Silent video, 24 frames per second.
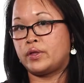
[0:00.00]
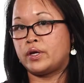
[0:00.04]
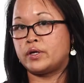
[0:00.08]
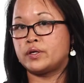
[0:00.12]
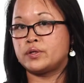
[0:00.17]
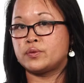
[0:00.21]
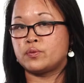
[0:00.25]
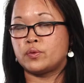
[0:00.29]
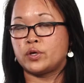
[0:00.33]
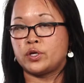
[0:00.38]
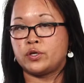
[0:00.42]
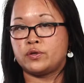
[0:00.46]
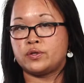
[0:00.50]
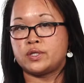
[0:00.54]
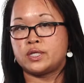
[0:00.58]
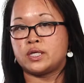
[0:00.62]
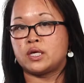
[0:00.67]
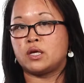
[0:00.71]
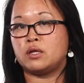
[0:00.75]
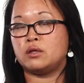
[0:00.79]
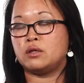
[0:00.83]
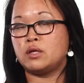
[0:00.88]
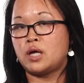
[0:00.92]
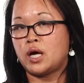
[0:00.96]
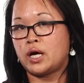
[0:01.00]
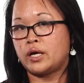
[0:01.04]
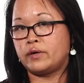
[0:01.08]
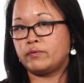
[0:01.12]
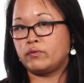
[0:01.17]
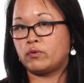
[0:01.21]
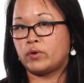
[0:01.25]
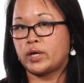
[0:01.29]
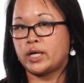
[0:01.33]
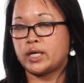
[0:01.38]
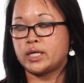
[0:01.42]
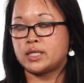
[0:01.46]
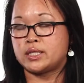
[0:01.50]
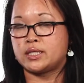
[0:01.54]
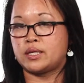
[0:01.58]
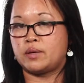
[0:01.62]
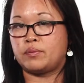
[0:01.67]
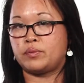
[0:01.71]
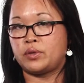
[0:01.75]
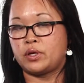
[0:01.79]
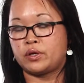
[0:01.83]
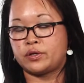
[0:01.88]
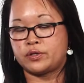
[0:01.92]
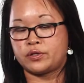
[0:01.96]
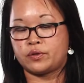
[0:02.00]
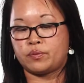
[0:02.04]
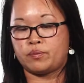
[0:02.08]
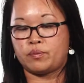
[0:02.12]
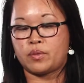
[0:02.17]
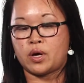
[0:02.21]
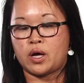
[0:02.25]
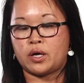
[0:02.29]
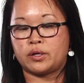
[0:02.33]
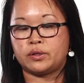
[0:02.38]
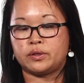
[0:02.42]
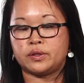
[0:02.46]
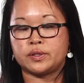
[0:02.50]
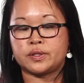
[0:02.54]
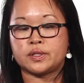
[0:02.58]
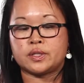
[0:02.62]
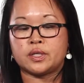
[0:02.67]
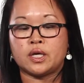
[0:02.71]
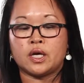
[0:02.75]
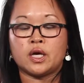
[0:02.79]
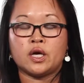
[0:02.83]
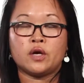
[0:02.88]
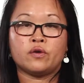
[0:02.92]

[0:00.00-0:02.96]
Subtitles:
There's where you see a lot of great exemplars of models.